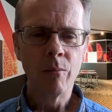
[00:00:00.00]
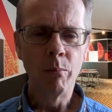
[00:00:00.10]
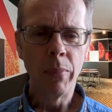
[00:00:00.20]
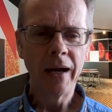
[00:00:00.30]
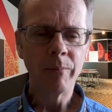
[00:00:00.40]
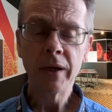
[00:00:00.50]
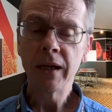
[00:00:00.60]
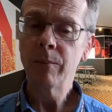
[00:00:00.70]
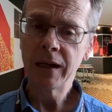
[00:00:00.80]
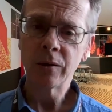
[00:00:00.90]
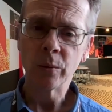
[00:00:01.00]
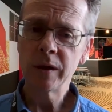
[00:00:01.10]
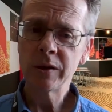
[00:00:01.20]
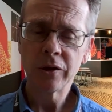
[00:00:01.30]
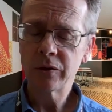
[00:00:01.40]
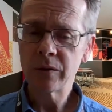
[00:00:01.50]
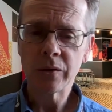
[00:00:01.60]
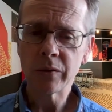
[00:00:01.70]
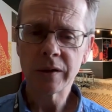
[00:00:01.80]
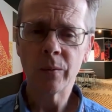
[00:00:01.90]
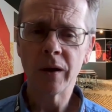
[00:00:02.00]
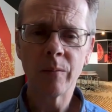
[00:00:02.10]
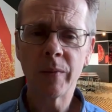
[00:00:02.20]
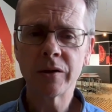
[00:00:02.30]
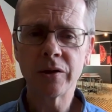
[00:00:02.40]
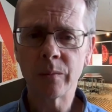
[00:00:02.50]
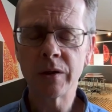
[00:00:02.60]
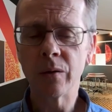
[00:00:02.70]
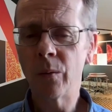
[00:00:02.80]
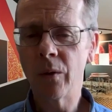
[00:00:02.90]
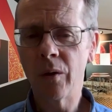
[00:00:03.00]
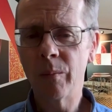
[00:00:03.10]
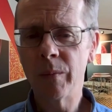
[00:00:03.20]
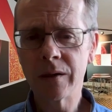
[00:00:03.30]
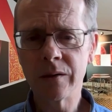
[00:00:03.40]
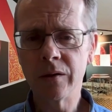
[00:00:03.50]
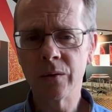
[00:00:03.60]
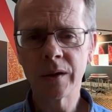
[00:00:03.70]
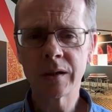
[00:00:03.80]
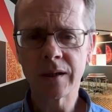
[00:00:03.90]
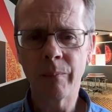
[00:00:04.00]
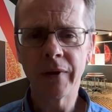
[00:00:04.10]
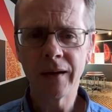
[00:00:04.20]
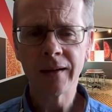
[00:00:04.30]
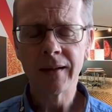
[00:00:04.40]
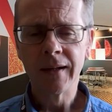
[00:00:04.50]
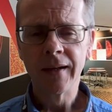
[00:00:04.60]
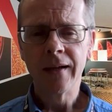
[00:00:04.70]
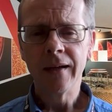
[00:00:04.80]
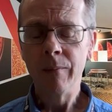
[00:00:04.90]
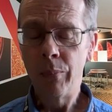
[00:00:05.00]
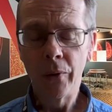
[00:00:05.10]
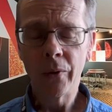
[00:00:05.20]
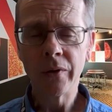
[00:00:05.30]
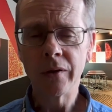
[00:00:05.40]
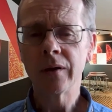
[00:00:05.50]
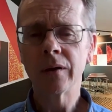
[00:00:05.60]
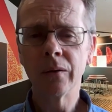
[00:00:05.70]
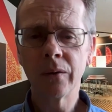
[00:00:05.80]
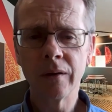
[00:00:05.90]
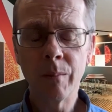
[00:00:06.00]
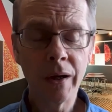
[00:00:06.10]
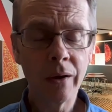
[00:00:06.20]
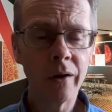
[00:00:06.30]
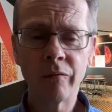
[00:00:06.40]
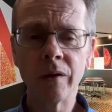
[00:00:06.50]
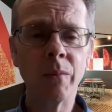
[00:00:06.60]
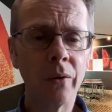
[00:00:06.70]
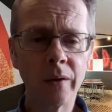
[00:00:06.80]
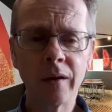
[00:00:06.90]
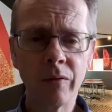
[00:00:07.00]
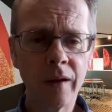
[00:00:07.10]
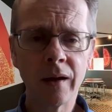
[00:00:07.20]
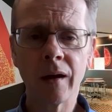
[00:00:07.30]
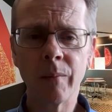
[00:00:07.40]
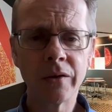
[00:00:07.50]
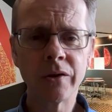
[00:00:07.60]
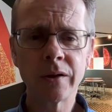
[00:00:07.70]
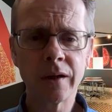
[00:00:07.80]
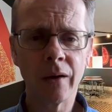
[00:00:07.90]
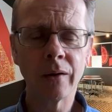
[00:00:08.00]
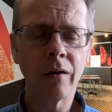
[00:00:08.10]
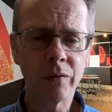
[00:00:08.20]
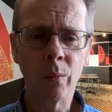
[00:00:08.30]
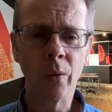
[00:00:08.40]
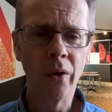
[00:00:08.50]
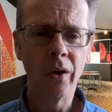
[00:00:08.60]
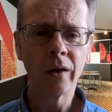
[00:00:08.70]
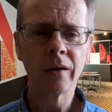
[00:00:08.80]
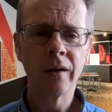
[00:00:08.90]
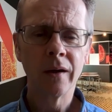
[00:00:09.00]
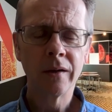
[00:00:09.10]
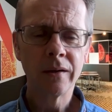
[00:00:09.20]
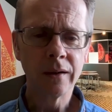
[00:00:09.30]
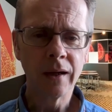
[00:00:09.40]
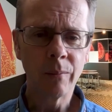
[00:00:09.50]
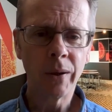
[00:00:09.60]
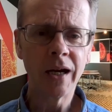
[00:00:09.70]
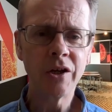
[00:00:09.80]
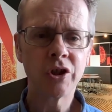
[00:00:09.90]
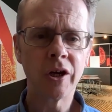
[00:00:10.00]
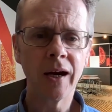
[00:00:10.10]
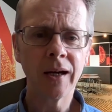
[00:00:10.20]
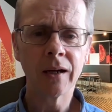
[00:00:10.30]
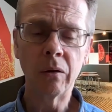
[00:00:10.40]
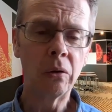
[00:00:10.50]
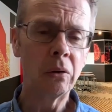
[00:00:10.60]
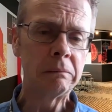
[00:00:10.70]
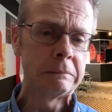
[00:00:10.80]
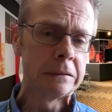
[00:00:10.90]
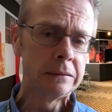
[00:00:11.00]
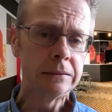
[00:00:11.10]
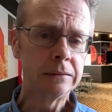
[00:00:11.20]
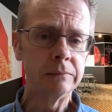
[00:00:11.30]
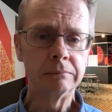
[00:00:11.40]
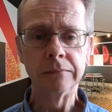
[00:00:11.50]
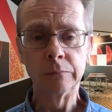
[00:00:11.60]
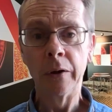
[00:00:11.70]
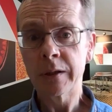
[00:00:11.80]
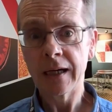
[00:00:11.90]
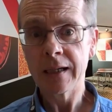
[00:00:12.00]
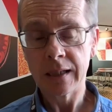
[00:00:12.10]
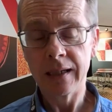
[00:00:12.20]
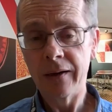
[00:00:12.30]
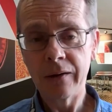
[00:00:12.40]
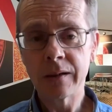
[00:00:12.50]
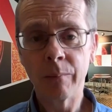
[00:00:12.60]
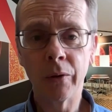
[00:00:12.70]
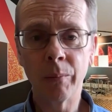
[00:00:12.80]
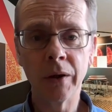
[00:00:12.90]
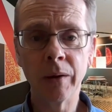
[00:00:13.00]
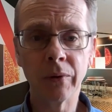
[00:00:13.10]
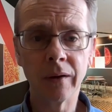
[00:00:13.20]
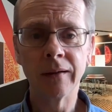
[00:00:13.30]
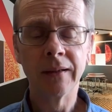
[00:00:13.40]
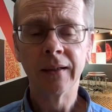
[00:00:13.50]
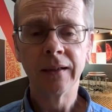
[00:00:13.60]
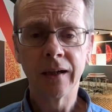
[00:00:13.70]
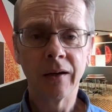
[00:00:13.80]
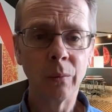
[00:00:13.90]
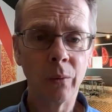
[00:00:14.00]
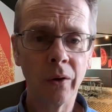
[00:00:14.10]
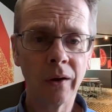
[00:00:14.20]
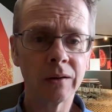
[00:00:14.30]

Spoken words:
But being a medical researcher is also one of the best jobs in the world, because you're doing something important. You can look in the mirror every morning and think, I'm not just going off to work to get a paycheck, or worst case scenario, some poor people are going to work